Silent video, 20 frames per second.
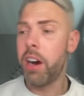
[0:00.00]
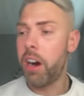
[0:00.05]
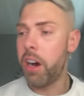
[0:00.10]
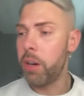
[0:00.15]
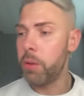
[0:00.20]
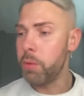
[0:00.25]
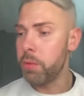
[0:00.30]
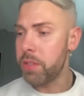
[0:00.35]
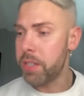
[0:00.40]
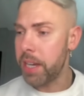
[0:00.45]
I
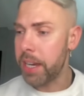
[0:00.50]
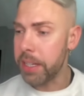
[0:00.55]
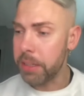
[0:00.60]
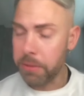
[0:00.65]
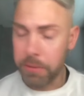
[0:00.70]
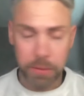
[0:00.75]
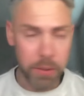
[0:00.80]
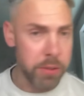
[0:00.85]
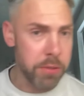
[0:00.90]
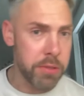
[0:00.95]
will take
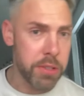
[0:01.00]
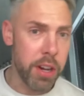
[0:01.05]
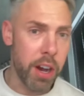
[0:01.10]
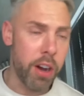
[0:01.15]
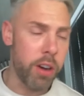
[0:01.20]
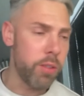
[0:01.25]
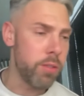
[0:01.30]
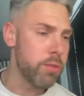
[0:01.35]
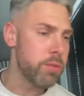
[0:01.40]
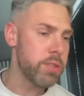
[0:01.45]
fluke
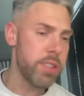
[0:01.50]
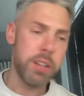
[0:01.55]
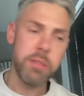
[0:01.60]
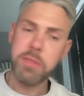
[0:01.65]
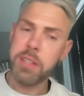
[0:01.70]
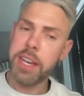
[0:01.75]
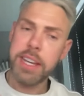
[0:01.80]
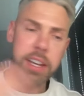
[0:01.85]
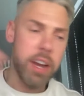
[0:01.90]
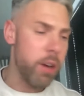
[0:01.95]
goals. I'll
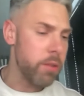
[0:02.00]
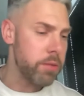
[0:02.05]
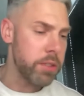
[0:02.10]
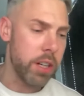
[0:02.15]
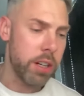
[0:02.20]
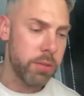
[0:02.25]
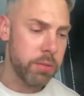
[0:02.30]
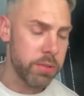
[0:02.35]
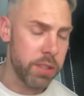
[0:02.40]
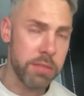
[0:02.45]
take own
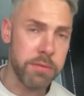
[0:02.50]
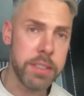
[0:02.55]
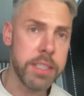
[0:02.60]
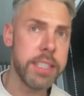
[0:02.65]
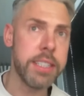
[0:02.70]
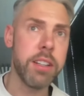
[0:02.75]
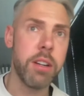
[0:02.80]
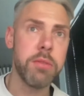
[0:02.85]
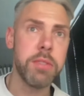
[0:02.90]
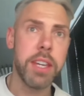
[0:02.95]
goals. I
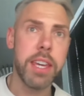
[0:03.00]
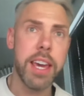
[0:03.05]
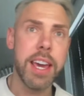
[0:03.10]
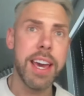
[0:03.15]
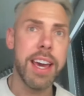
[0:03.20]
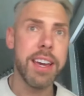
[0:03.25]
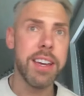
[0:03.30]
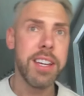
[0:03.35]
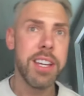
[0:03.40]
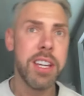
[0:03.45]
really don't
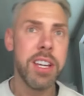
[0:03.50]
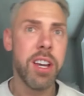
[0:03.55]
care.